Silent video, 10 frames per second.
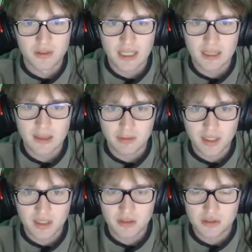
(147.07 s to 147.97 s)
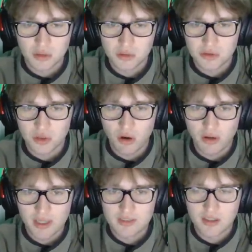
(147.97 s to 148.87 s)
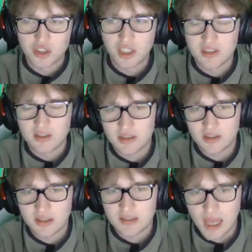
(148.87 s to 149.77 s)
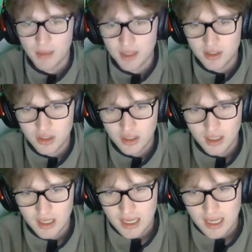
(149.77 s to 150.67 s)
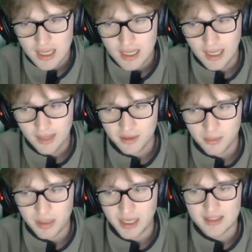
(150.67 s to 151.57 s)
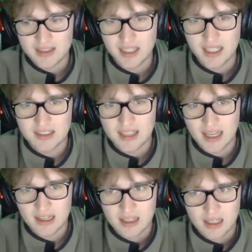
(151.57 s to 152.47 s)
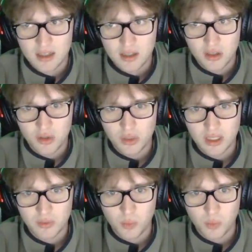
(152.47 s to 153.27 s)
Like, left click is so strong, it's such consistent damage, and the biggest thing is that you can